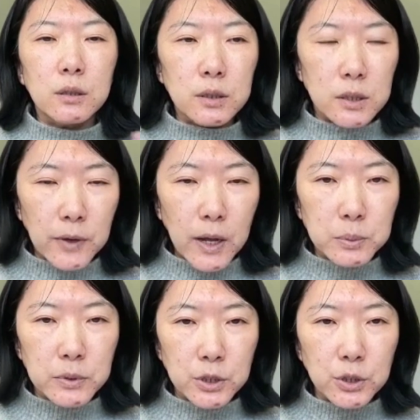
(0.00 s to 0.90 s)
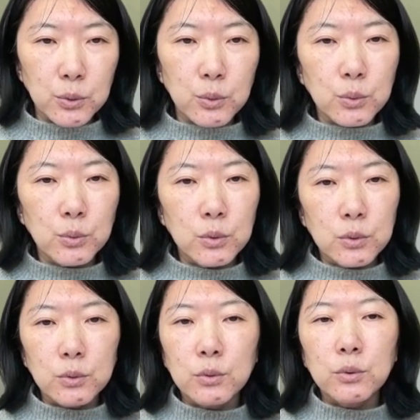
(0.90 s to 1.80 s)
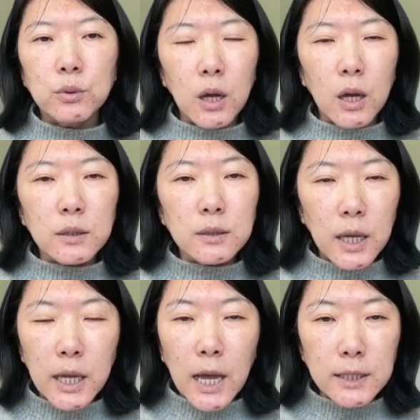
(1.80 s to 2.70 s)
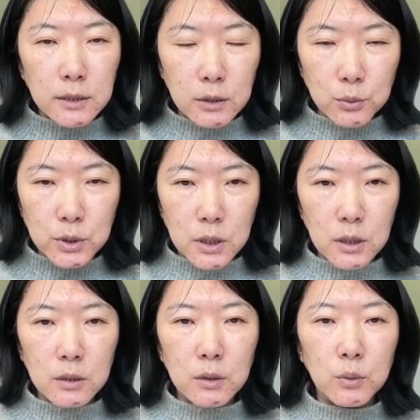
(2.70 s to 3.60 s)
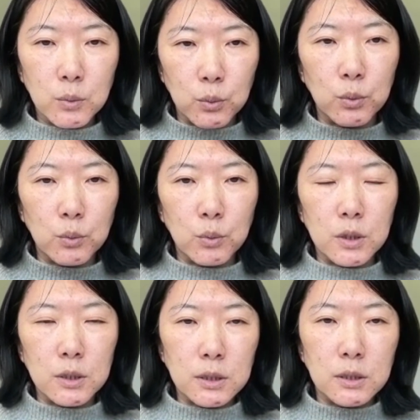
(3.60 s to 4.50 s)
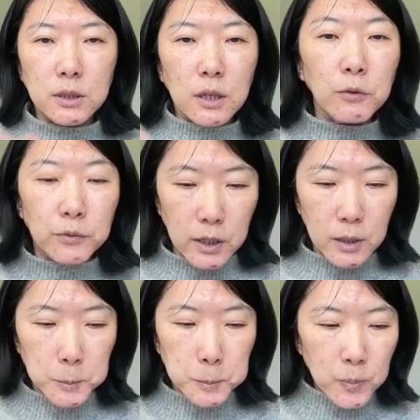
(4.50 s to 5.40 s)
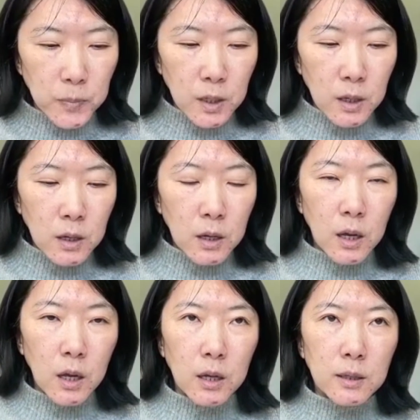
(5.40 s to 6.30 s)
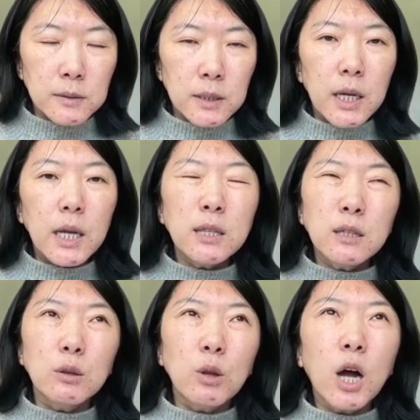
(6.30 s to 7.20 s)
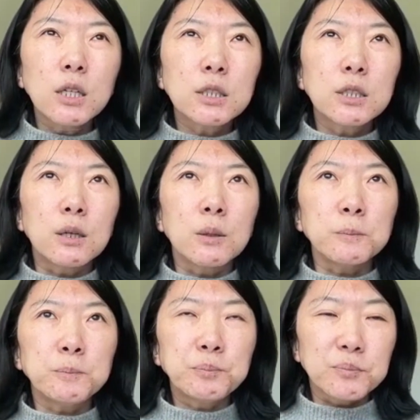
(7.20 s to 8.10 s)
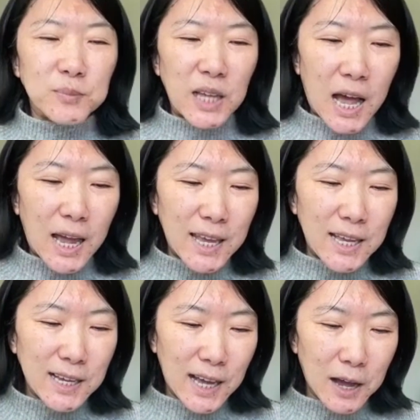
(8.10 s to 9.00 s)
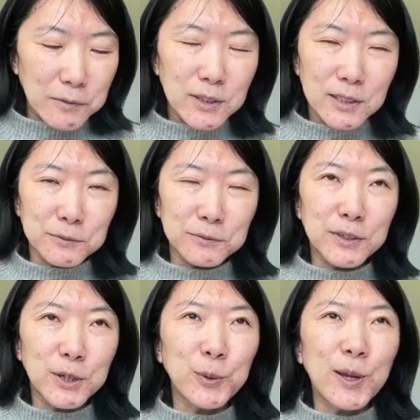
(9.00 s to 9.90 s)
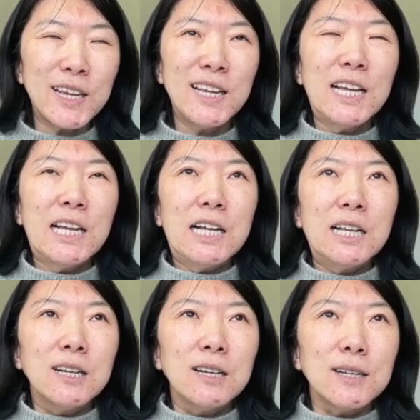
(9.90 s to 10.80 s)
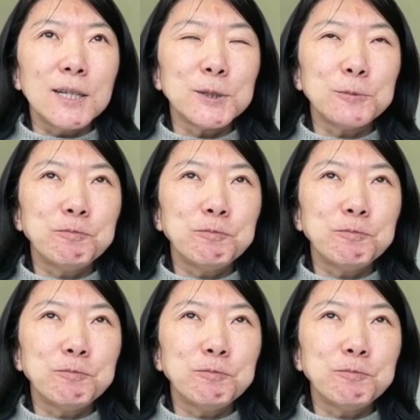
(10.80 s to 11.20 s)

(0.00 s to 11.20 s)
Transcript: develop a new AI solution or software. In the long term, I have a very, I